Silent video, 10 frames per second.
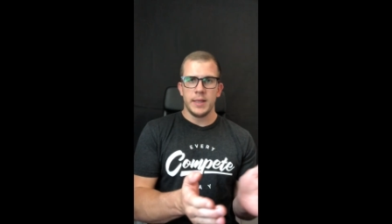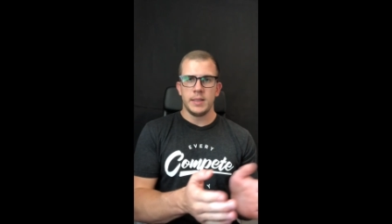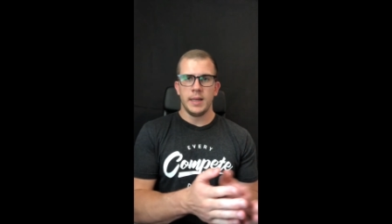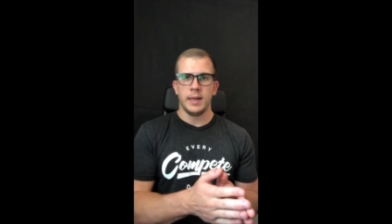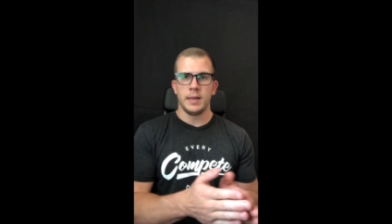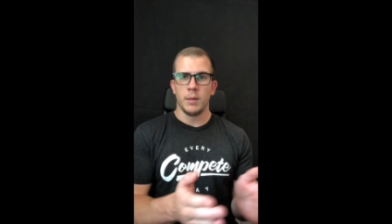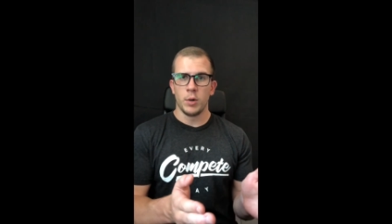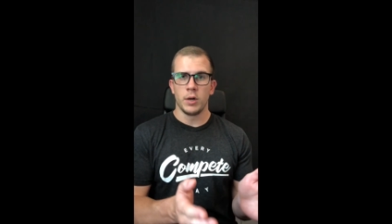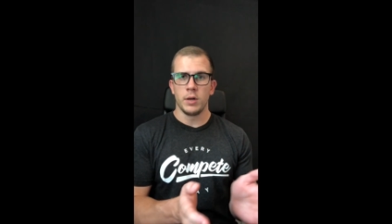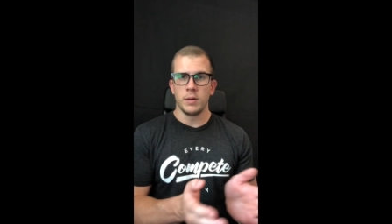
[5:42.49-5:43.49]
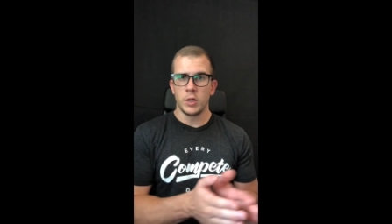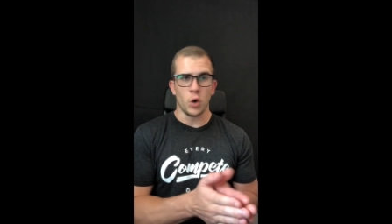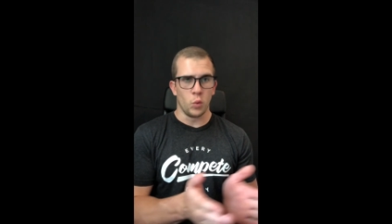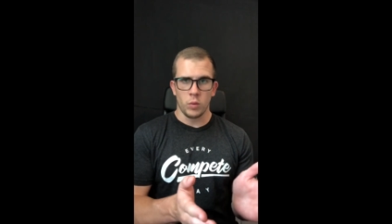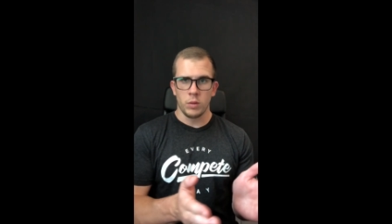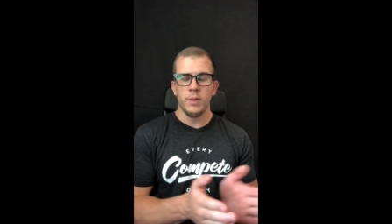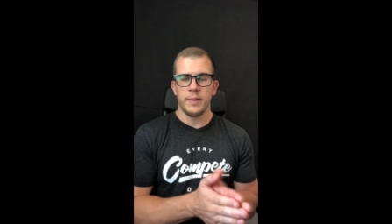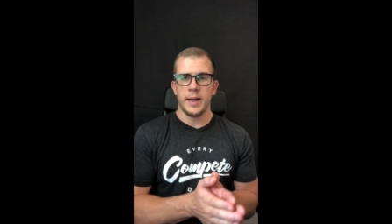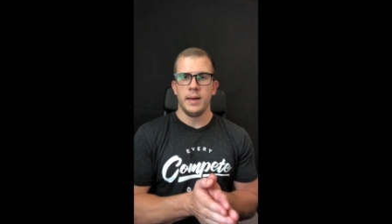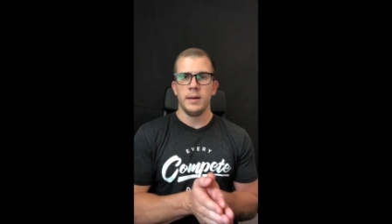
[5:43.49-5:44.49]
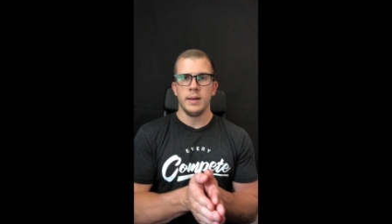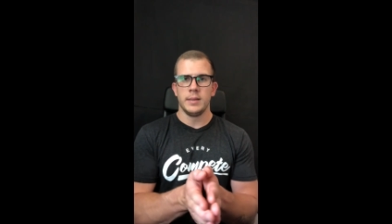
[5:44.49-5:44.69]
intake number goal, right?